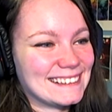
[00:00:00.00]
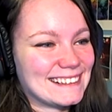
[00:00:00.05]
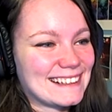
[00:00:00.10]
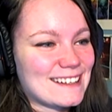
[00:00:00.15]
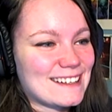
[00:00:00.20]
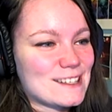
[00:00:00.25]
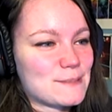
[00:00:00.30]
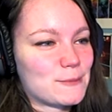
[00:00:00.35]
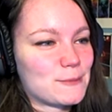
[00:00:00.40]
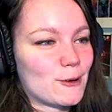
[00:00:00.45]

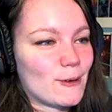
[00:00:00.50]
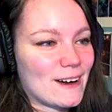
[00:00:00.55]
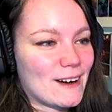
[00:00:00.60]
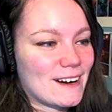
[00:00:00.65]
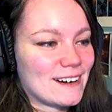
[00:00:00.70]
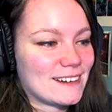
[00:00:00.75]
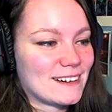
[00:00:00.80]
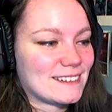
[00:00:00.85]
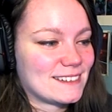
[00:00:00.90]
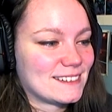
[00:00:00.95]
I get some more
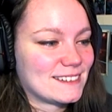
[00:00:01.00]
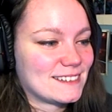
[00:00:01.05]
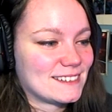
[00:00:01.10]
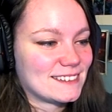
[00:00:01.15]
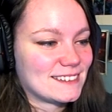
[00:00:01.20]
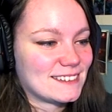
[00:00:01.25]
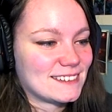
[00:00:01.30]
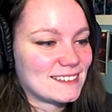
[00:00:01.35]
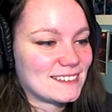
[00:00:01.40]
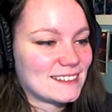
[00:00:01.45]
water.
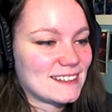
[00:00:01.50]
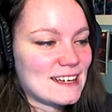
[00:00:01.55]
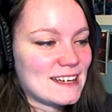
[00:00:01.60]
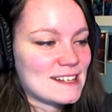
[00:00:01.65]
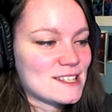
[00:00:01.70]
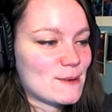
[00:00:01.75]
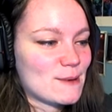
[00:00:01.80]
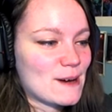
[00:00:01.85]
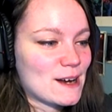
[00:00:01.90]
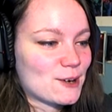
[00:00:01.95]

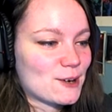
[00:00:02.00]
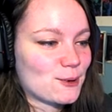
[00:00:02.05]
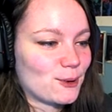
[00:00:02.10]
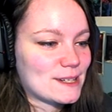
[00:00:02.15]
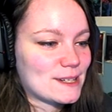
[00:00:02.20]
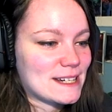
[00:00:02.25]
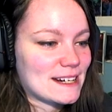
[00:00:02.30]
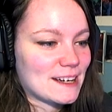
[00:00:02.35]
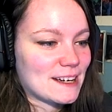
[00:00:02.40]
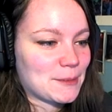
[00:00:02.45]
It's water
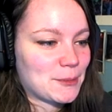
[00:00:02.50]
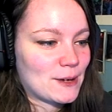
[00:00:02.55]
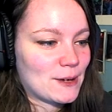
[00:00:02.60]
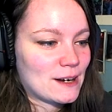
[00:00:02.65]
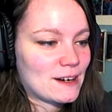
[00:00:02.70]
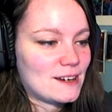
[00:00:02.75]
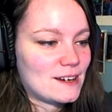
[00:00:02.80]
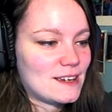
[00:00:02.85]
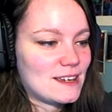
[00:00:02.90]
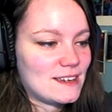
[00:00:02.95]
cool. Take a cup of
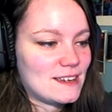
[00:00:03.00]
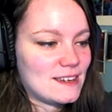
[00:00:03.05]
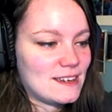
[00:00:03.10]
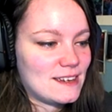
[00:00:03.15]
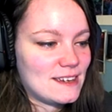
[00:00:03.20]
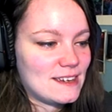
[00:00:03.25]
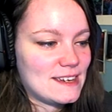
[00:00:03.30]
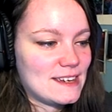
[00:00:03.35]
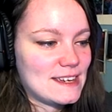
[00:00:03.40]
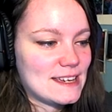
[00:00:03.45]
water?
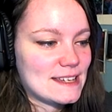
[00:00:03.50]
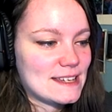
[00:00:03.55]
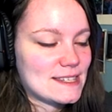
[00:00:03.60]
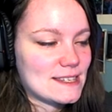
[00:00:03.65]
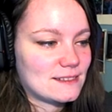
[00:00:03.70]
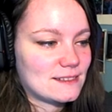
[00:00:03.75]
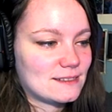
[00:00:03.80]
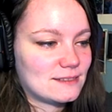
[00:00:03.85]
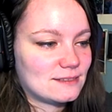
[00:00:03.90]
Yes.